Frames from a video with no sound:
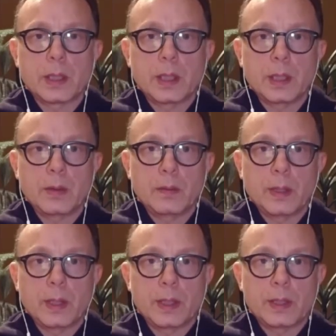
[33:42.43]
that
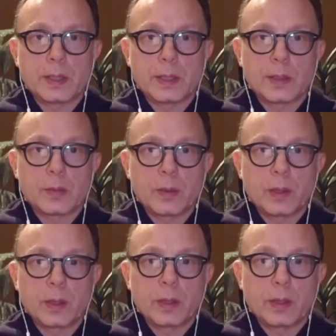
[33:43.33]
arises
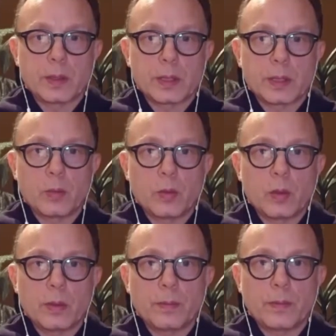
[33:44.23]
when there's some
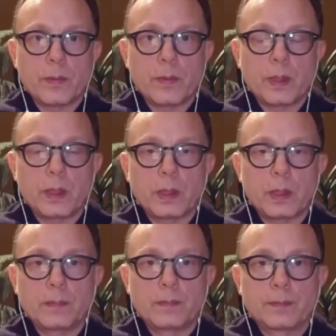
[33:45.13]
warmth and
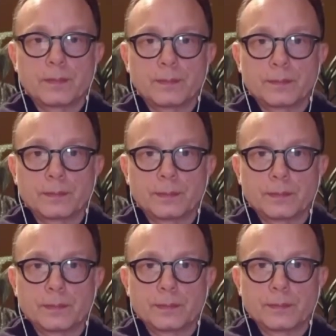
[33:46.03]

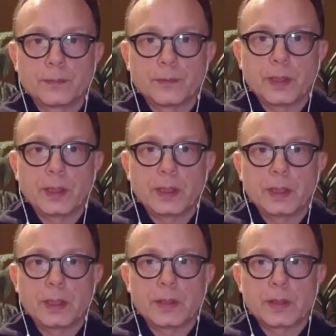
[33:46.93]

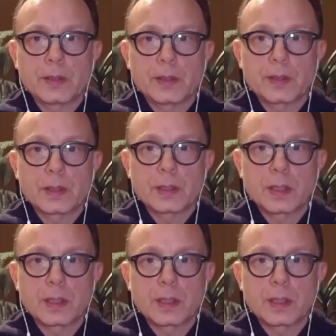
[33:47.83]
friendliness.